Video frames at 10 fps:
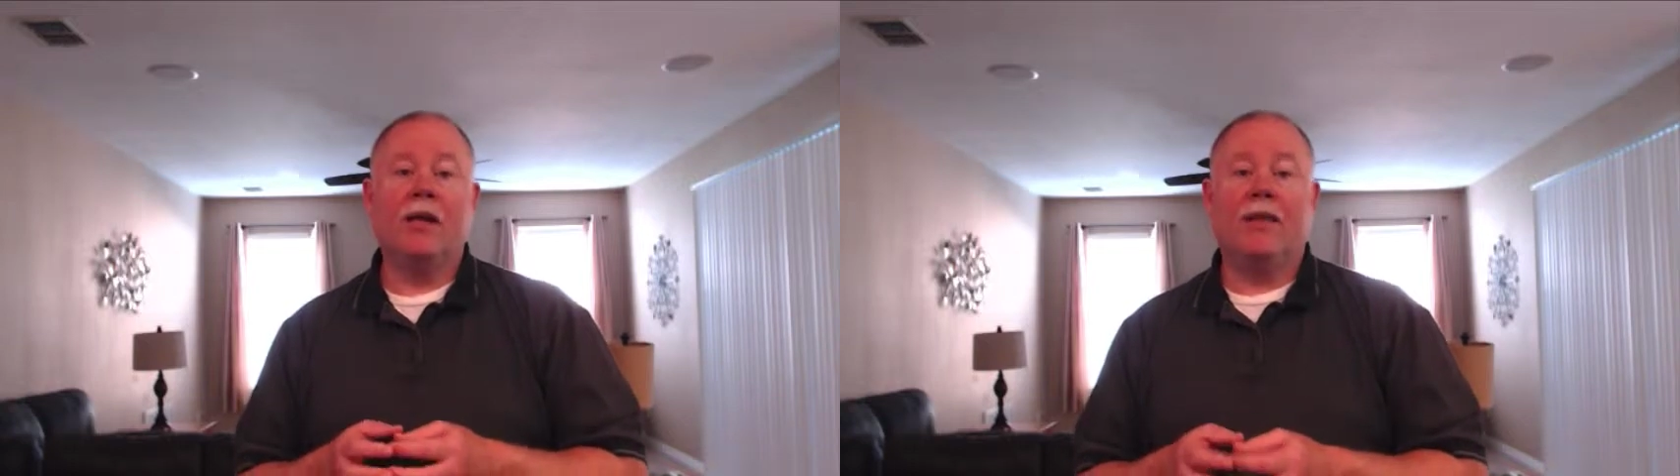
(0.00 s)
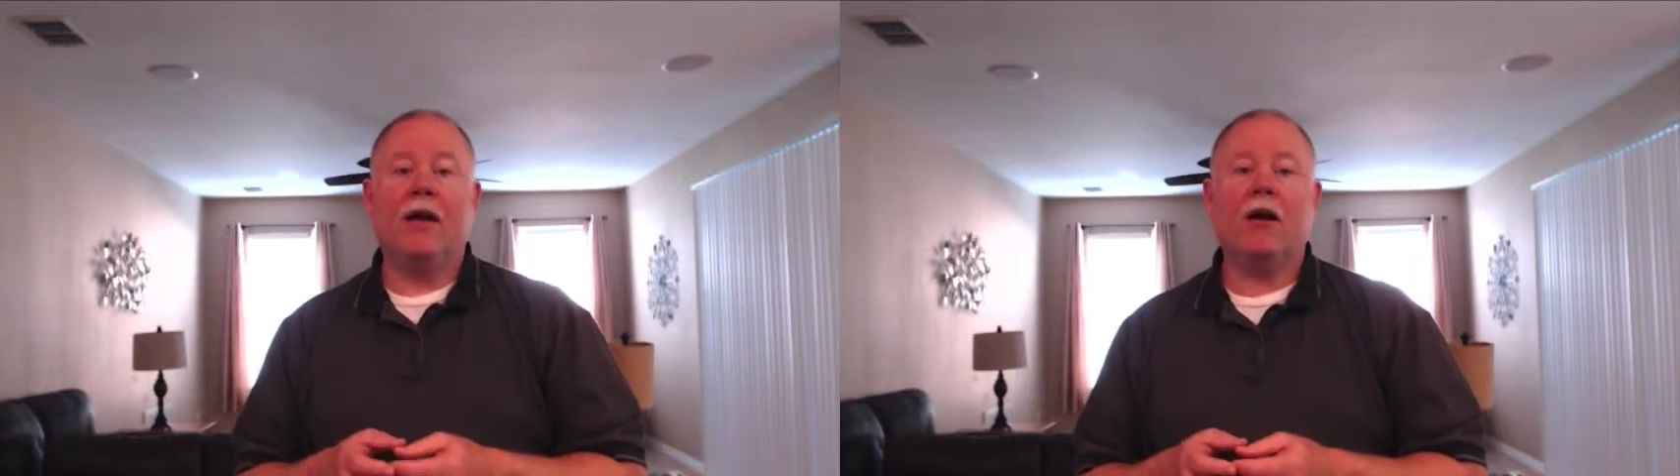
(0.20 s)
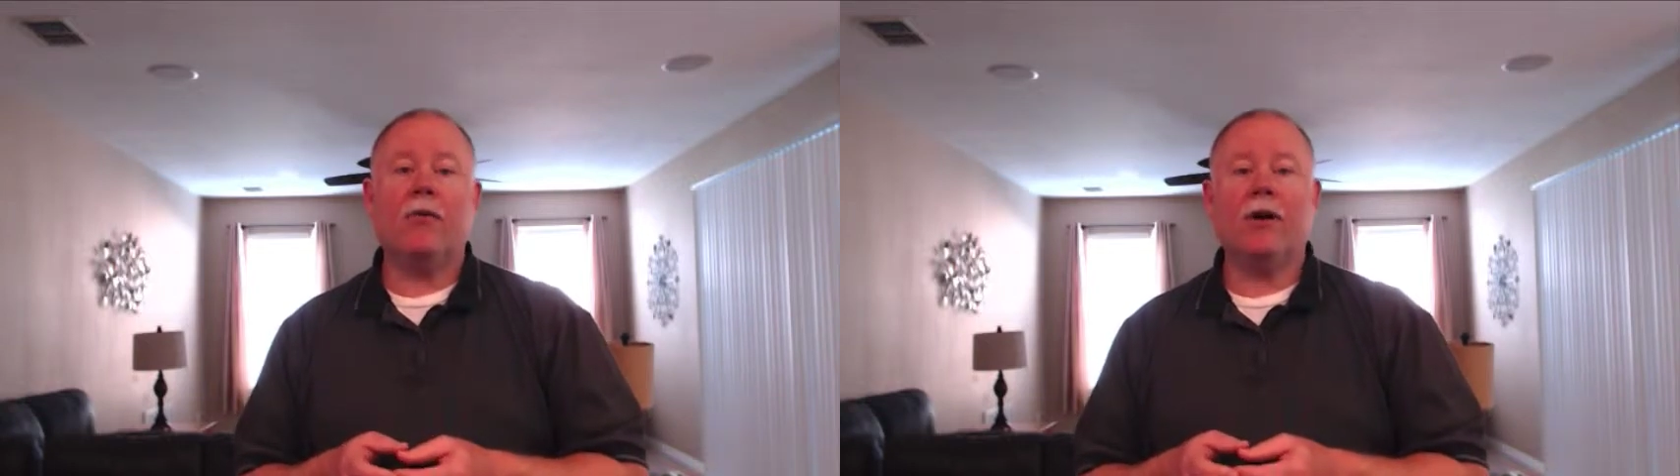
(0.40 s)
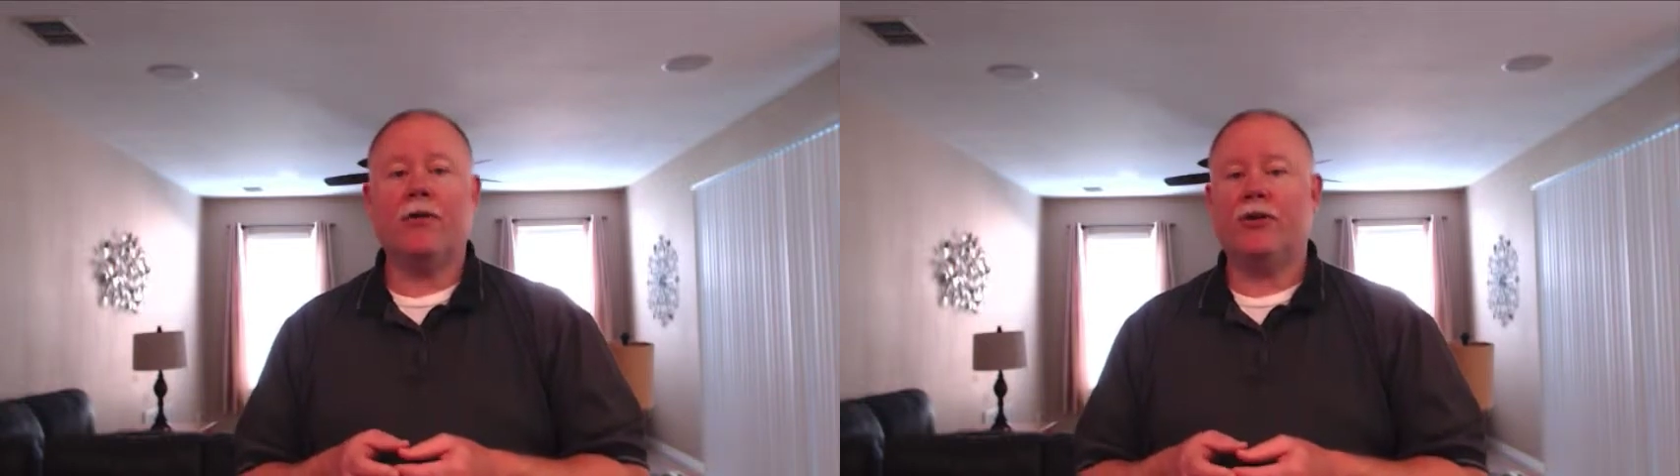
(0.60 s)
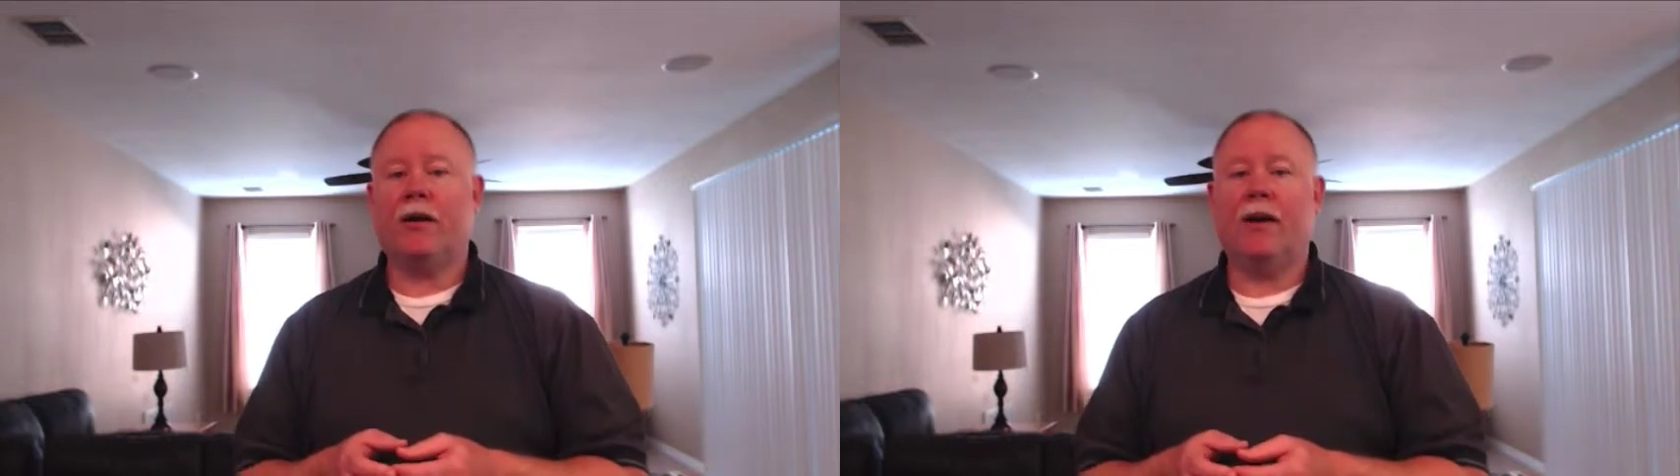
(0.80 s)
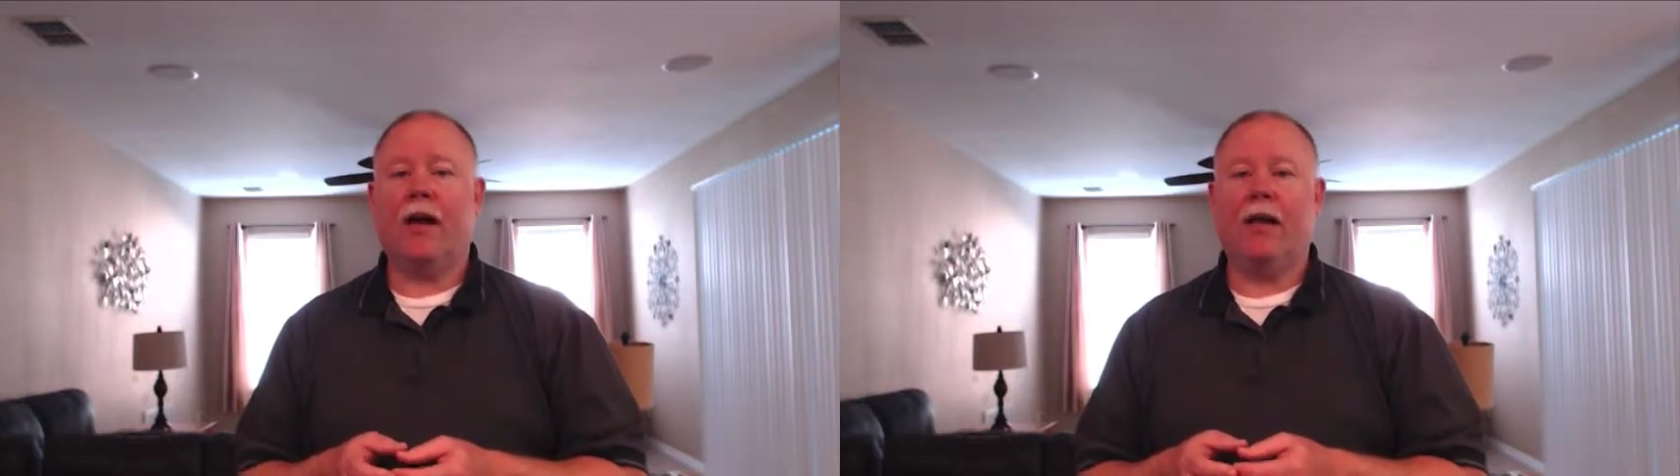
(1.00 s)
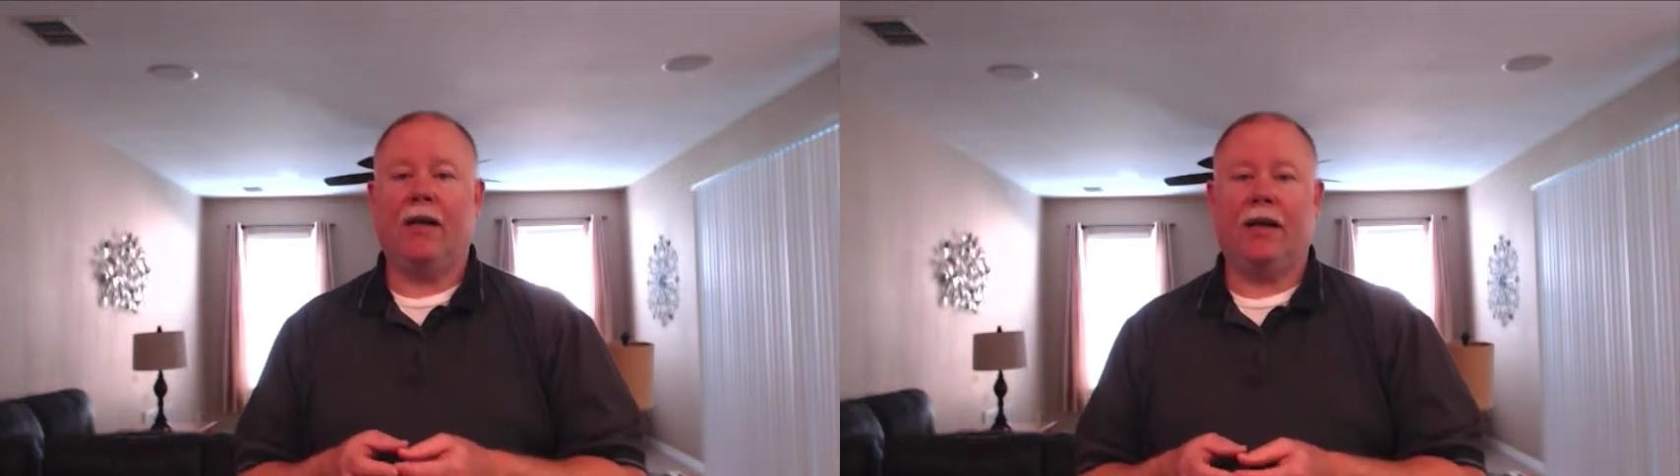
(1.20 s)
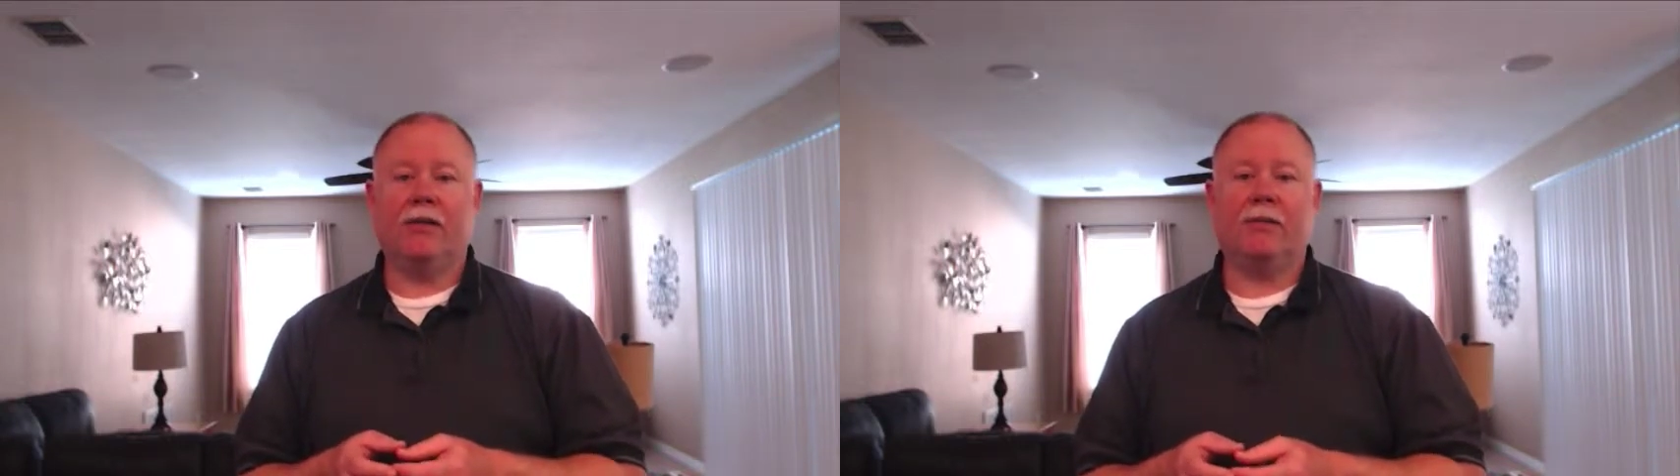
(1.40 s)
There, we are sharing
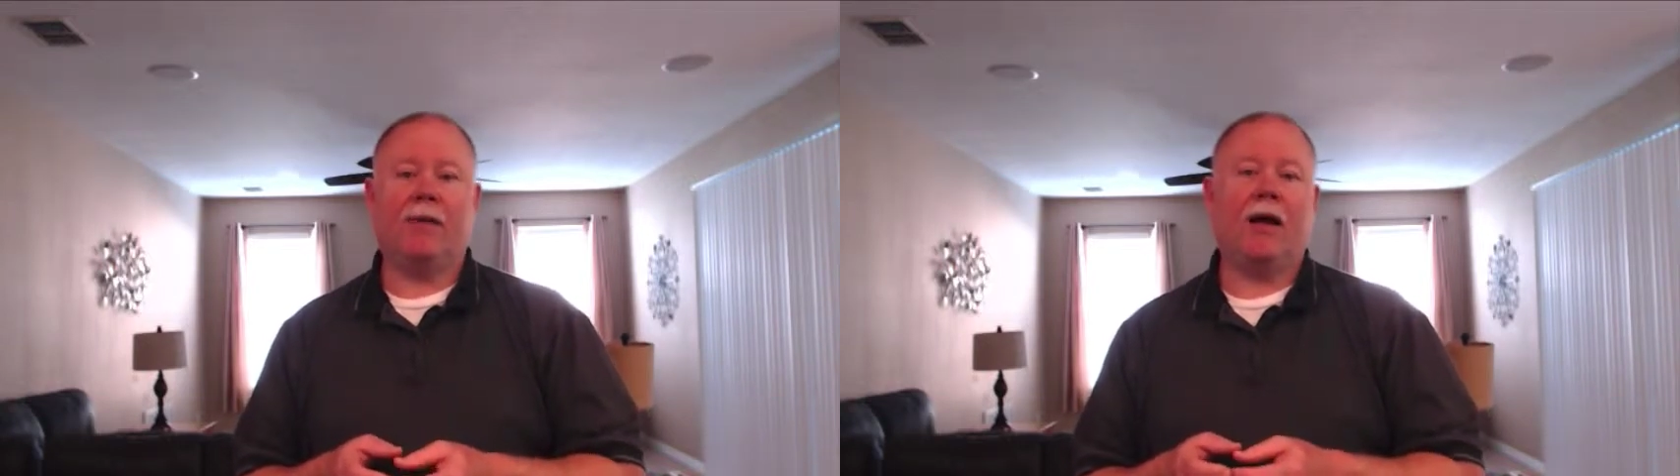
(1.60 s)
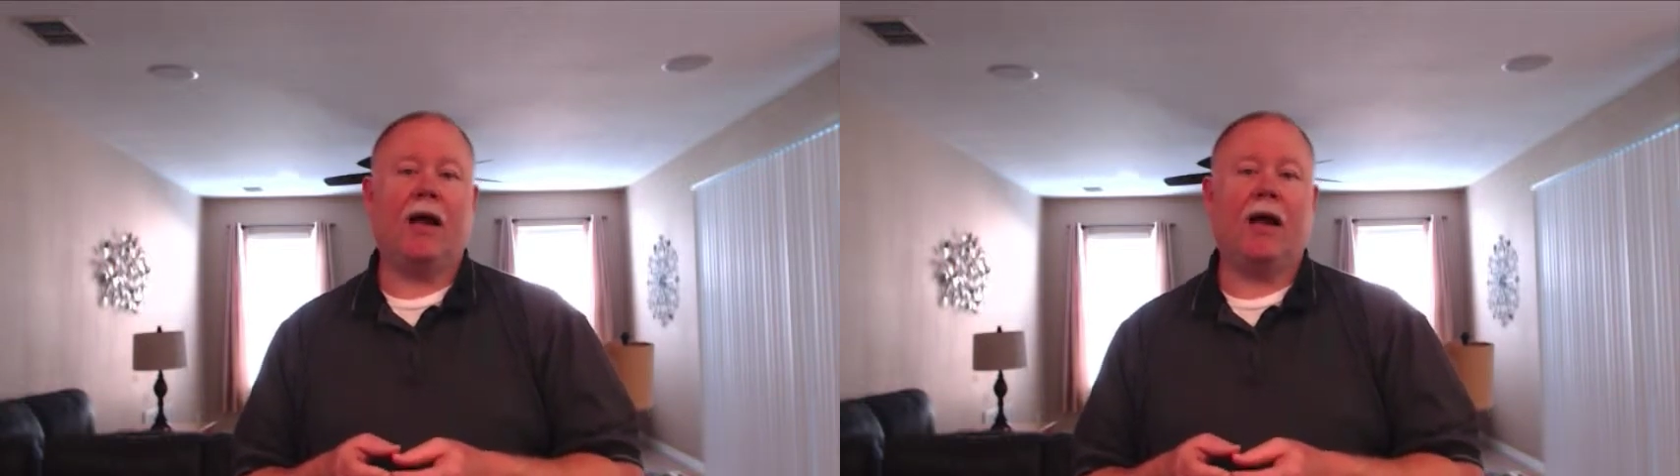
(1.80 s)
ideas about